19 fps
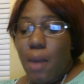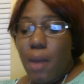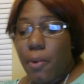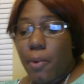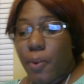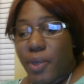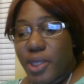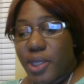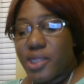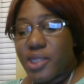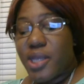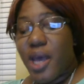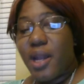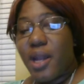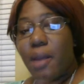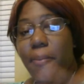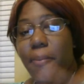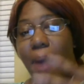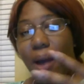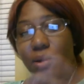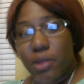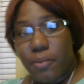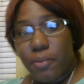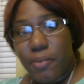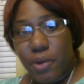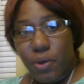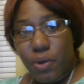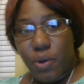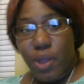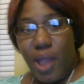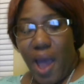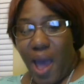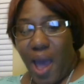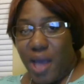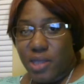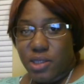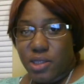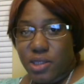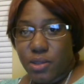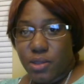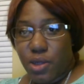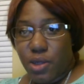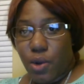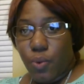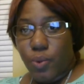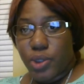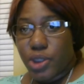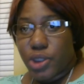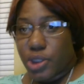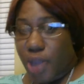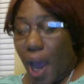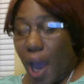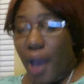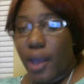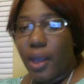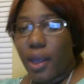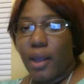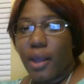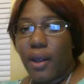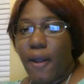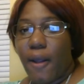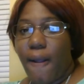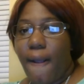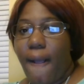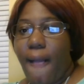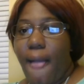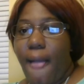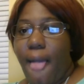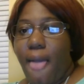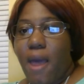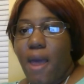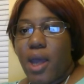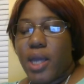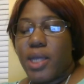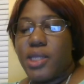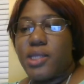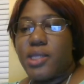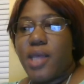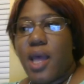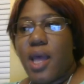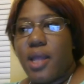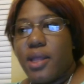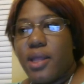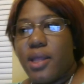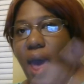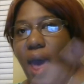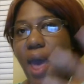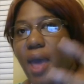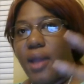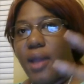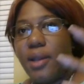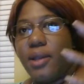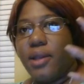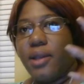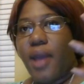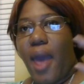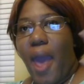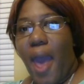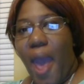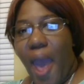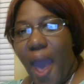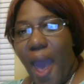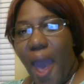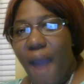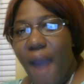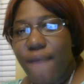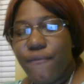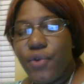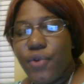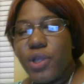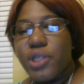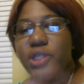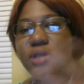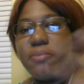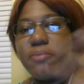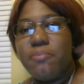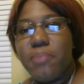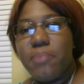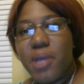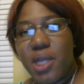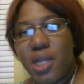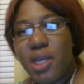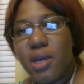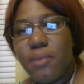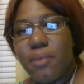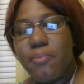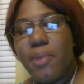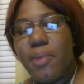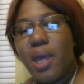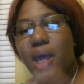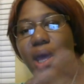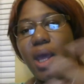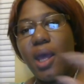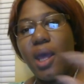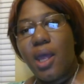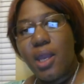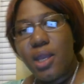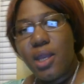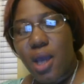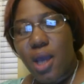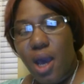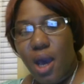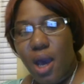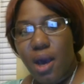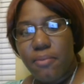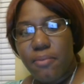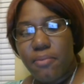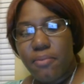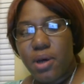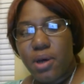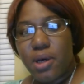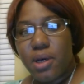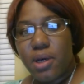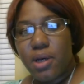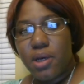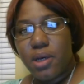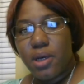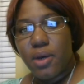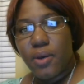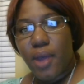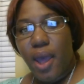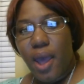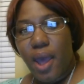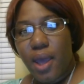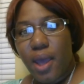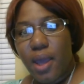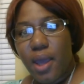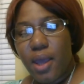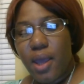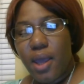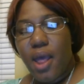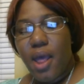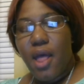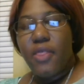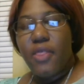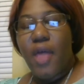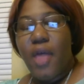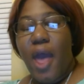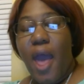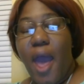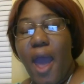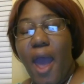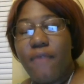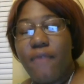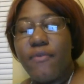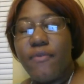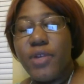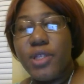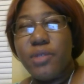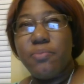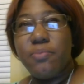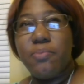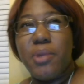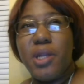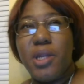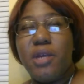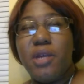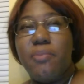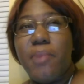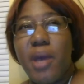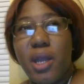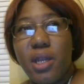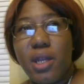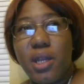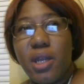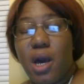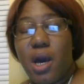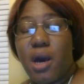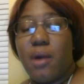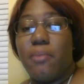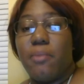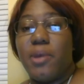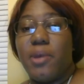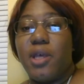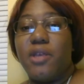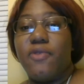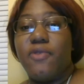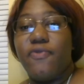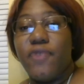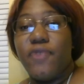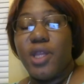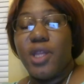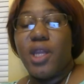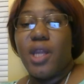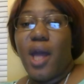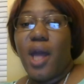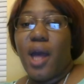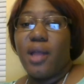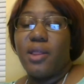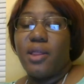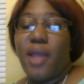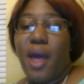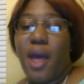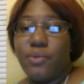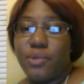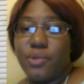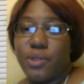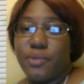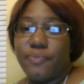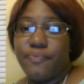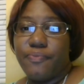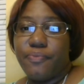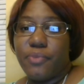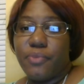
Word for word: But what he said about the middle class, you know, was shocking. He said that the average medium income, okay, the average medium income is 59,000.